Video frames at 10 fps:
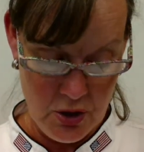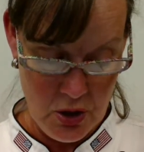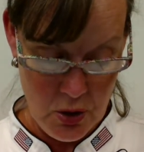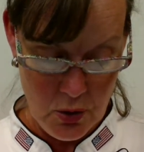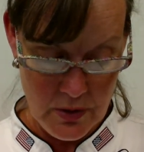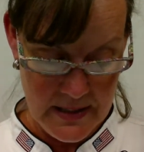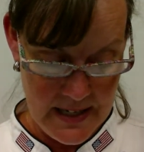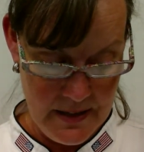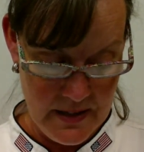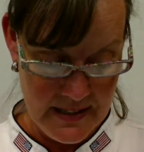used
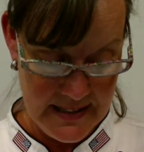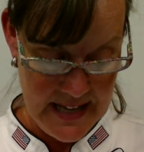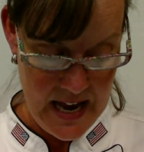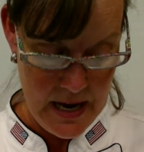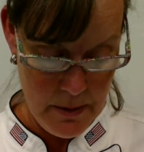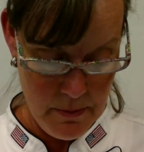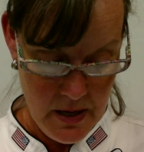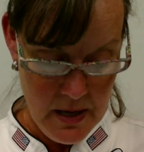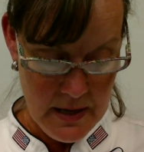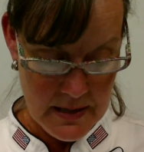in the same
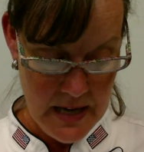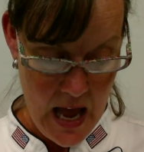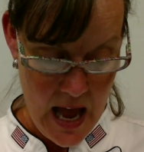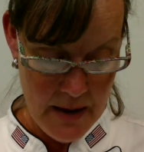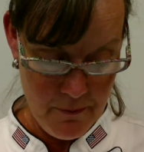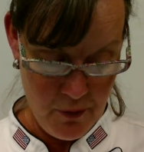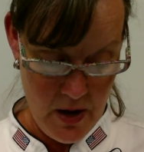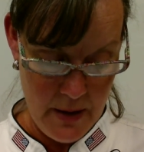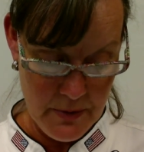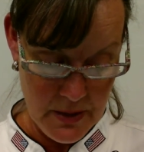time
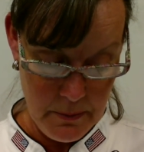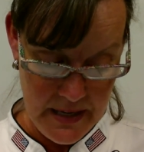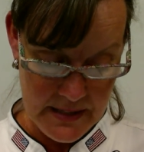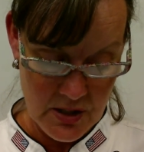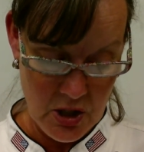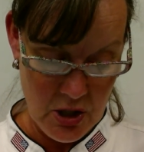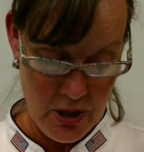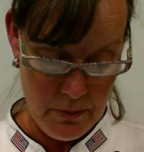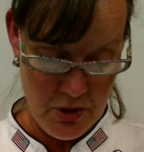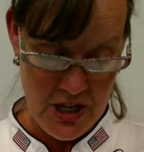frame to meet certain
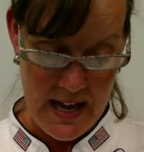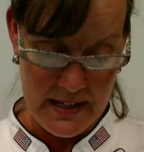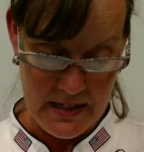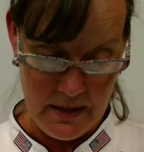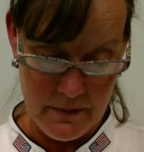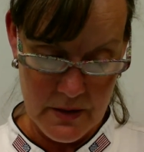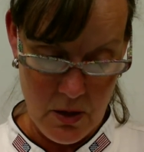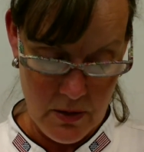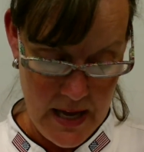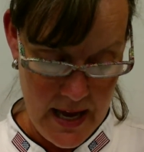objectives,
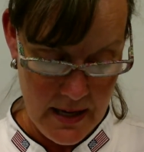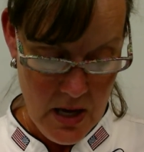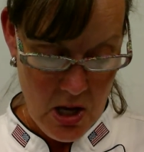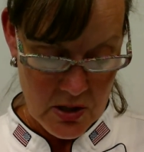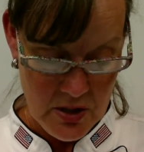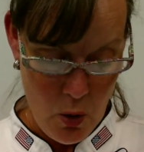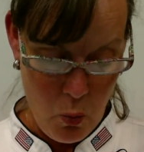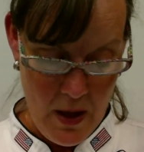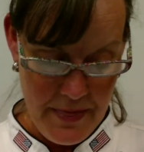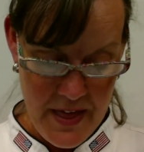okay? So
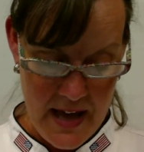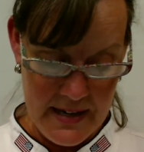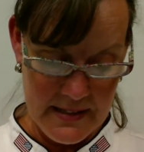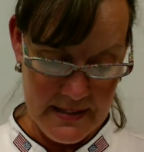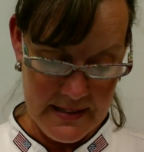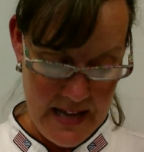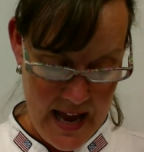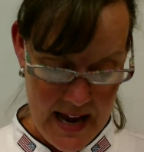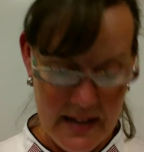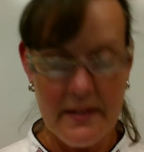what that is
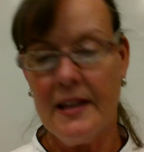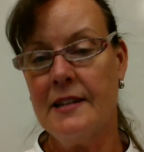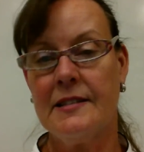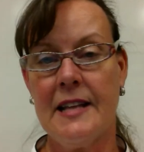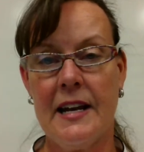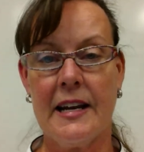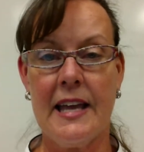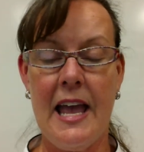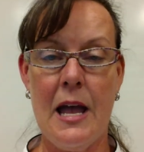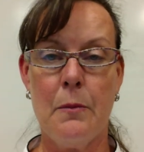saying is that a
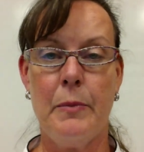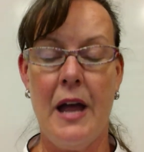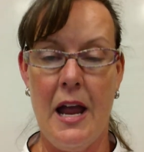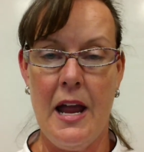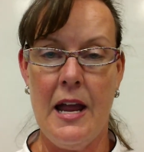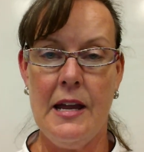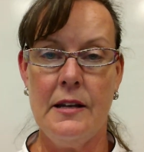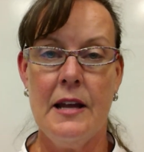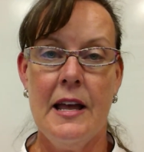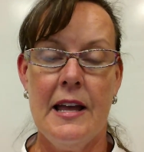campaign
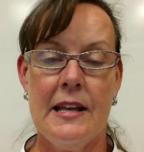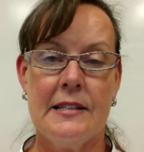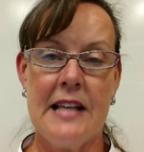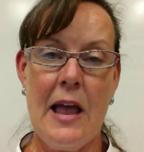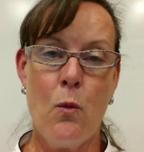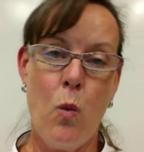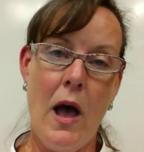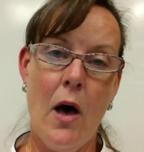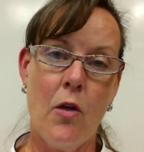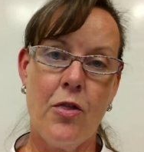is a
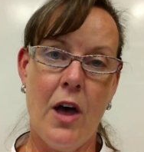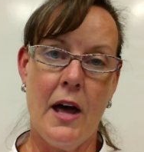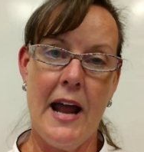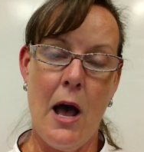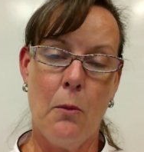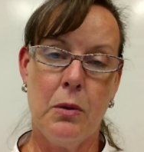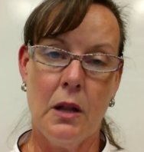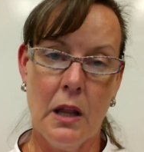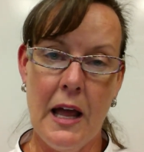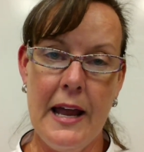well-thought-out
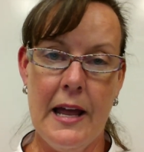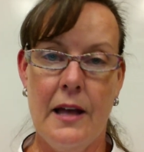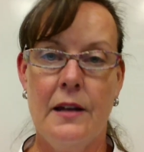plan